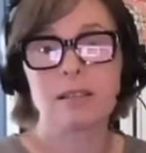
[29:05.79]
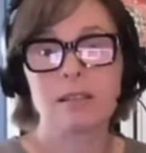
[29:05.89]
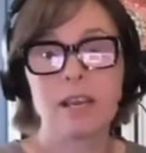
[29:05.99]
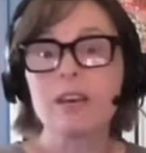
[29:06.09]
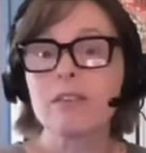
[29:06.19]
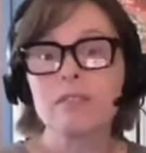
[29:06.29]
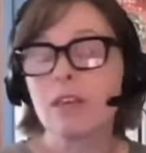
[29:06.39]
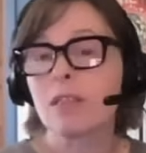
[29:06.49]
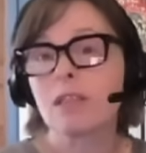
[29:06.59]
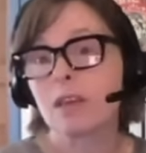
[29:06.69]
think of
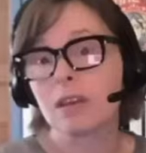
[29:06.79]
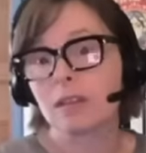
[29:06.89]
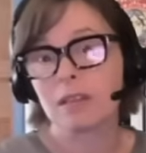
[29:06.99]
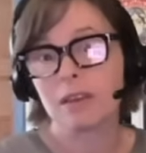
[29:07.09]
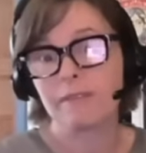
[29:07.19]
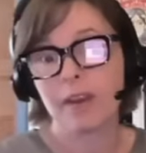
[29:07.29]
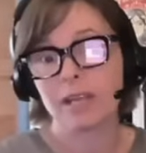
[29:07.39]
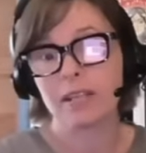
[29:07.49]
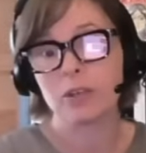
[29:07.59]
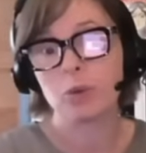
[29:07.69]
uh, the the
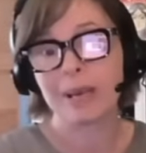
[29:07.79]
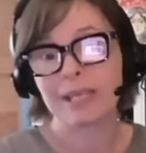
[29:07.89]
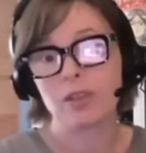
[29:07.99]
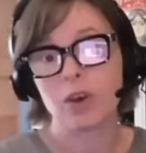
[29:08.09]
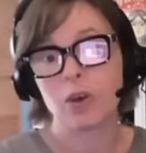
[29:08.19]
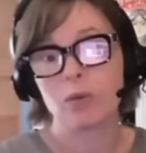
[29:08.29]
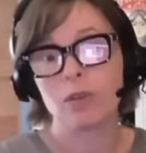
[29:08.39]
find in New Mexico,